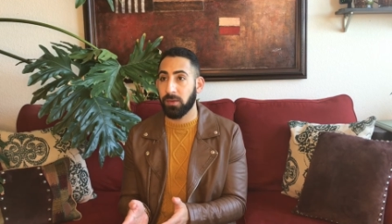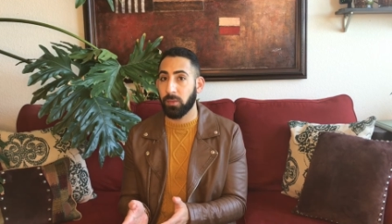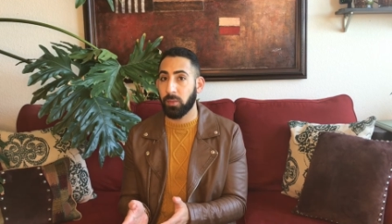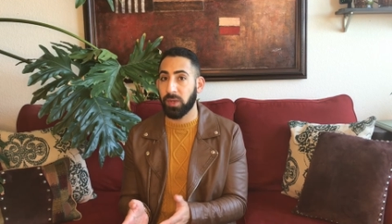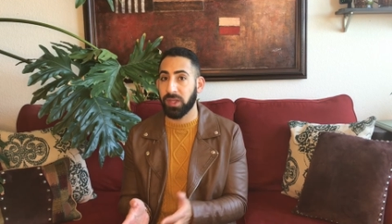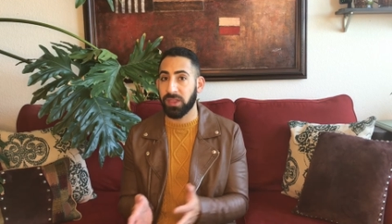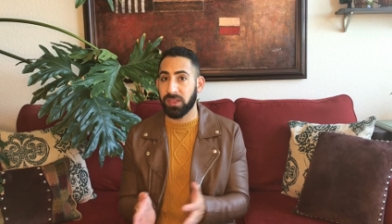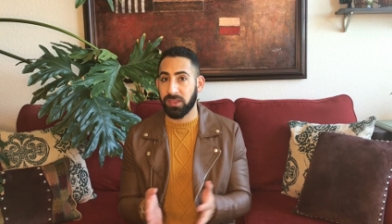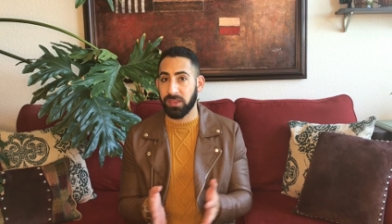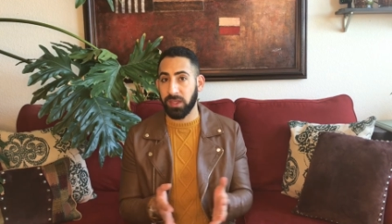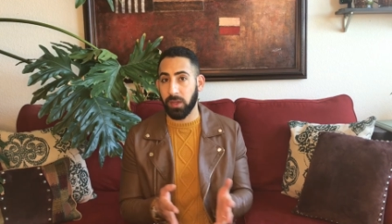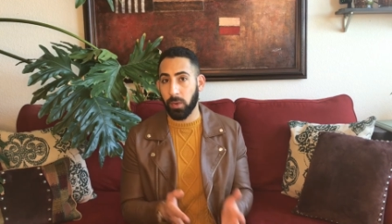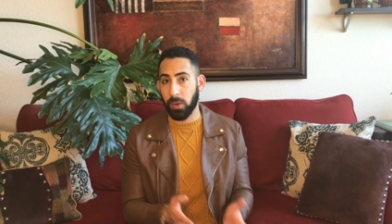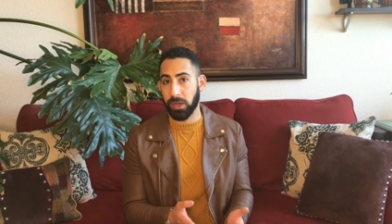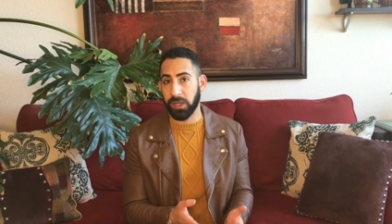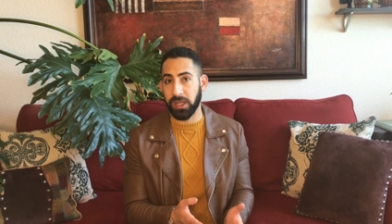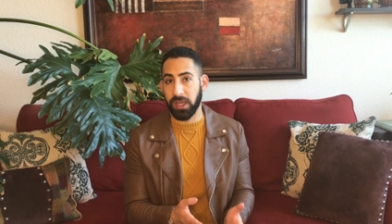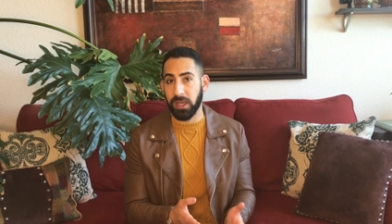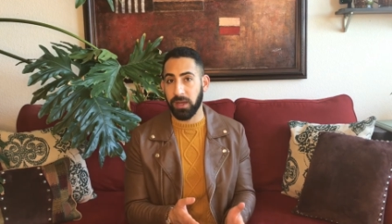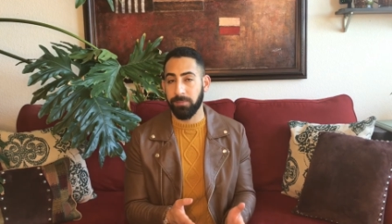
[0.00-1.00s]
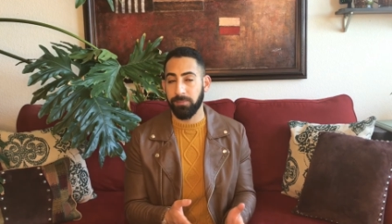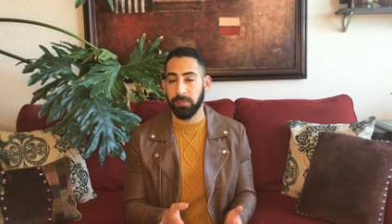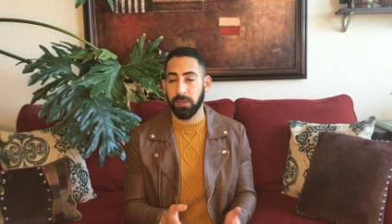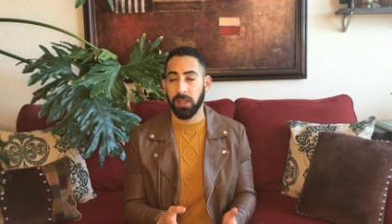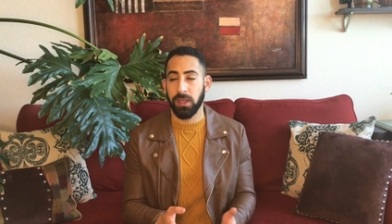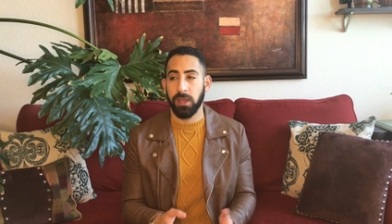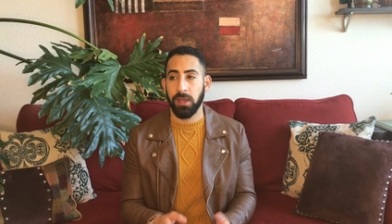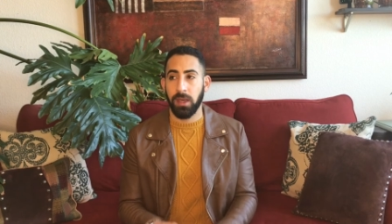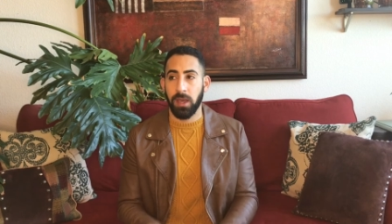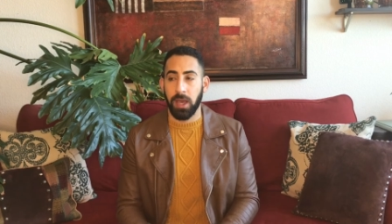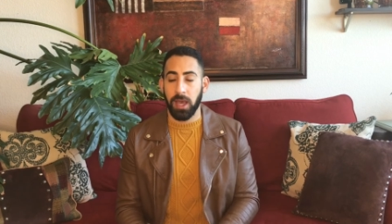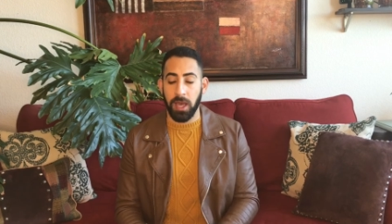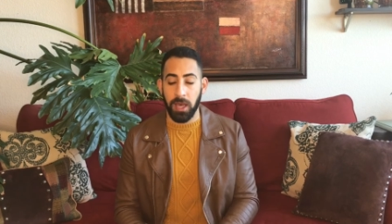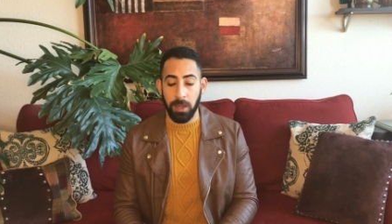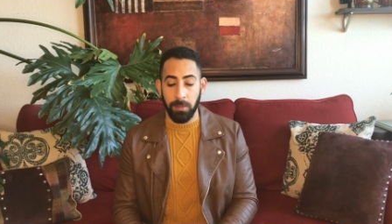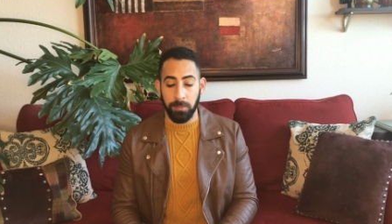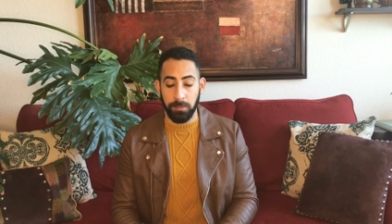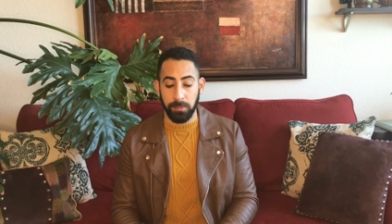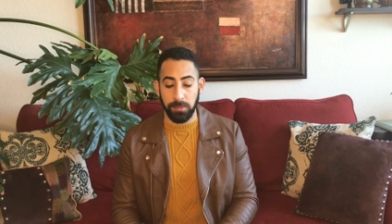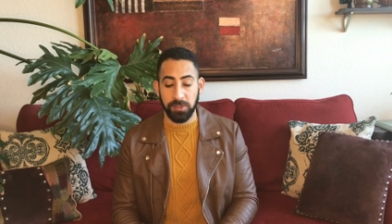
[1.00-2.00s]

with the orchid. Um,